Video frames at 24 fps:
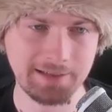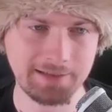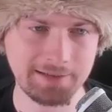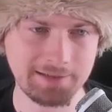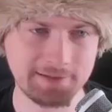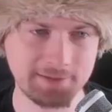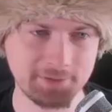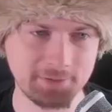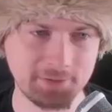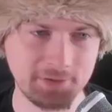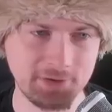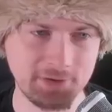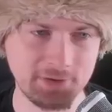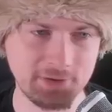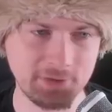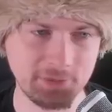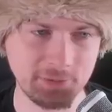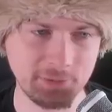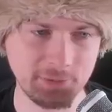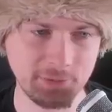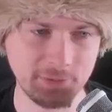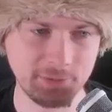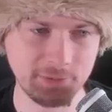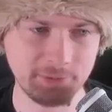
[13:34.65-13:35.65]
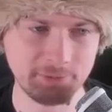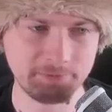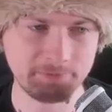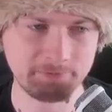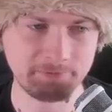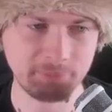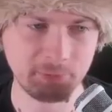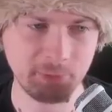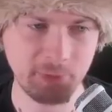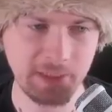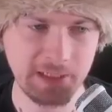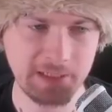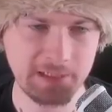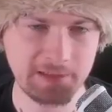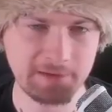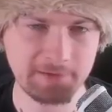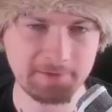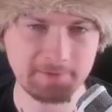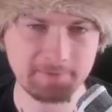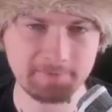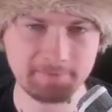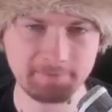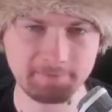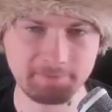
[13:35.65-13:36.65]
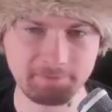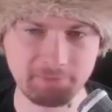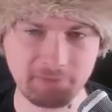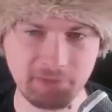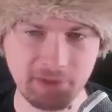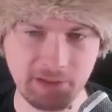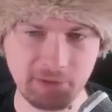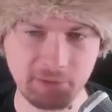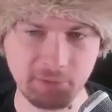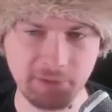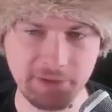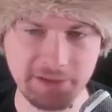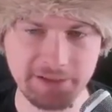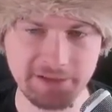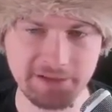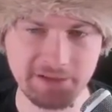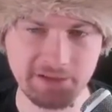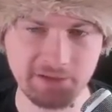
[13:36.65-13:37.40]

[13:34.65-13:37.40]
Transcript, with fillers: So we need to wake, like wait,